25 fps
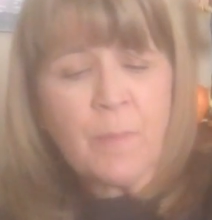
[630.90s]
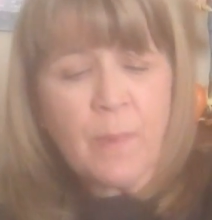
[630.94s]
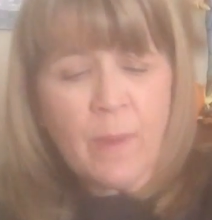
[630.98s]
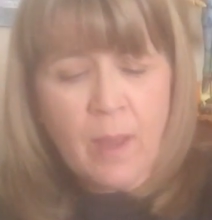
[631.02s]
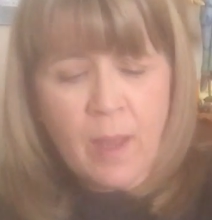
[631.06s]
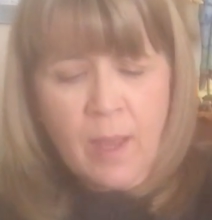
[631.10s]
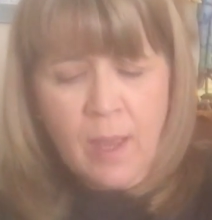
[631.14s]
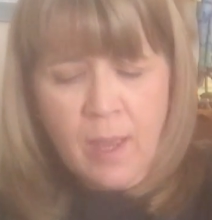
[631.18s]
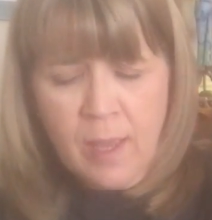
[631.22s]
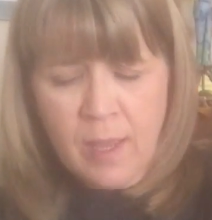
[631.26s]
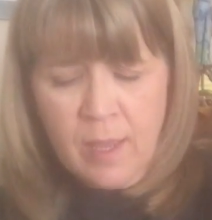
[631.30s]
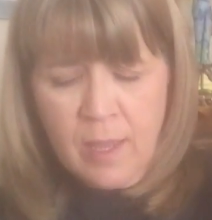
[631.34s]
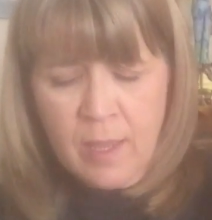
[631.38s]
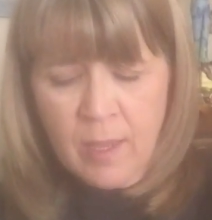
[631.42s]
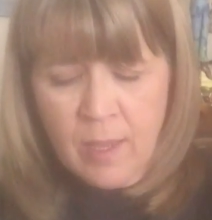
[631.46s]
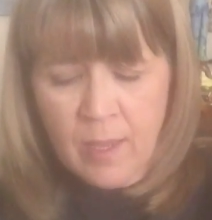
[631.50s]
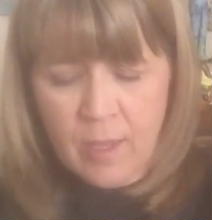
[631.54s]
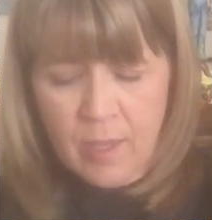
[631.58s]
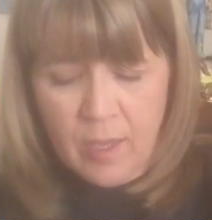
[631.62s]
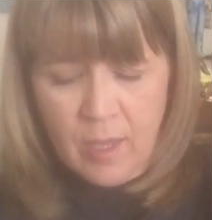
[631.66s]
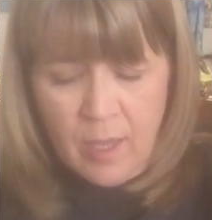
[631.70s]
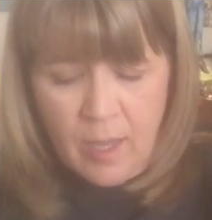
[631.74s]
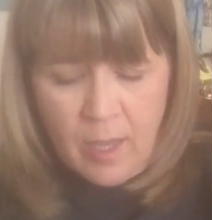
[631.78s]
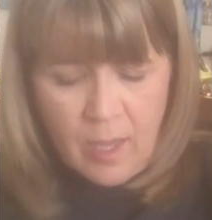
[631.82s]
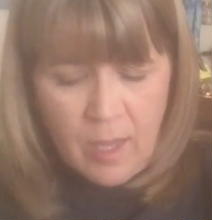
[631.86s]
by
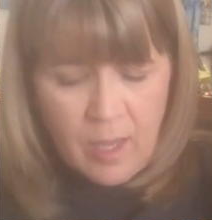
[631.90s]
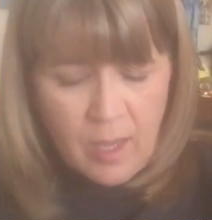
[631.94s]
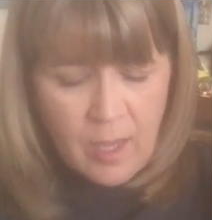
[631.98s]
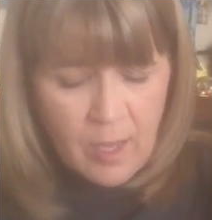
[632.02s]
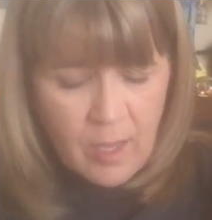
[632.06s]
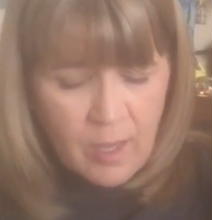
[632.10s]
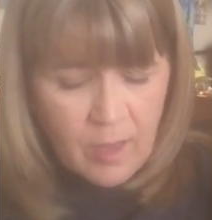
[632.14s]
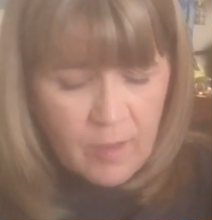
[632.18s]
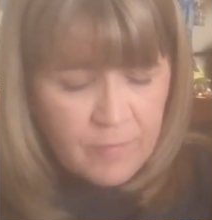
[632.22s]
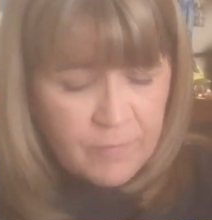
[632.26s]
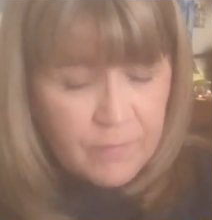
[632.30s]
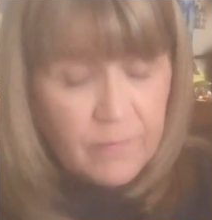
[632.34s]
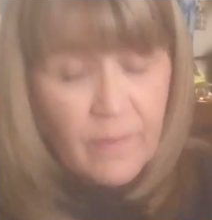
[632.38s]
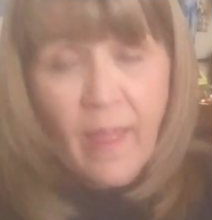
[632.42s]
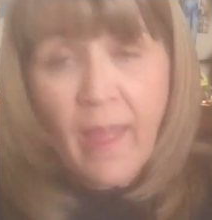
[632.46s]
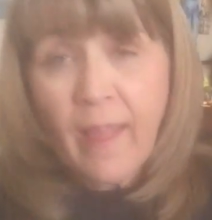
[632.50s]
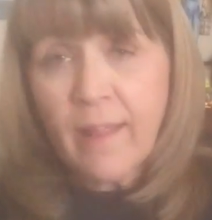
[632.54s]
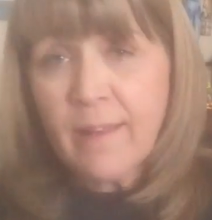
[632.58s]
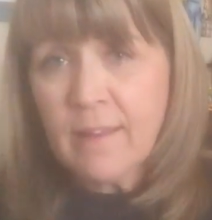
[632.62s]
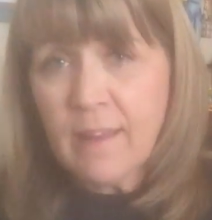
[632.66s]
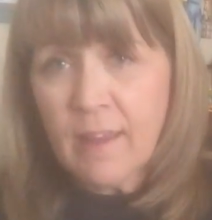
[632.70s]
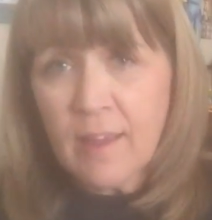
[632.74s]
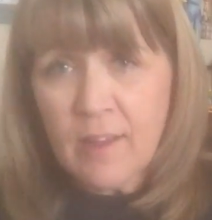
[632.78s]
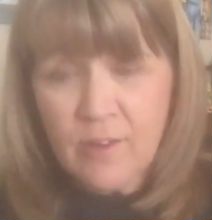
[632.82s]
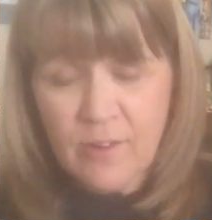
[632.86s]

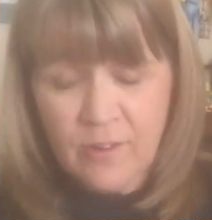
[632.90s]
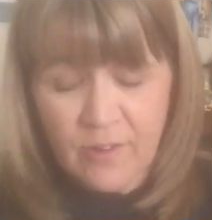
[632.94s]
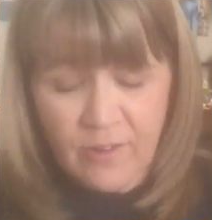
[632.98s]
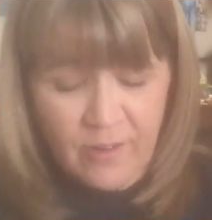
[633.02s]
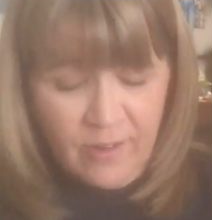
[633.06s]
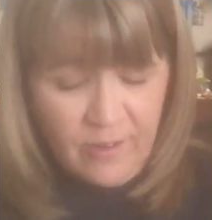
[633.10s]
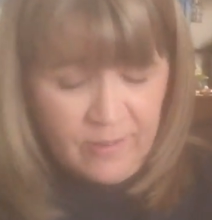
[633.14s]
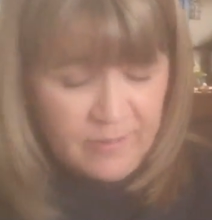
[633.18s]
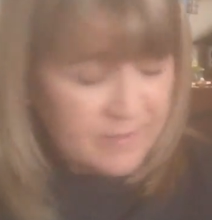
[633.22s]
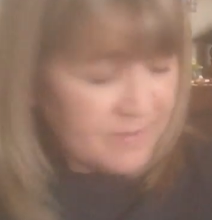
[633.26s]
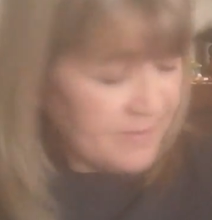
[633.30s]
Flag Day Girl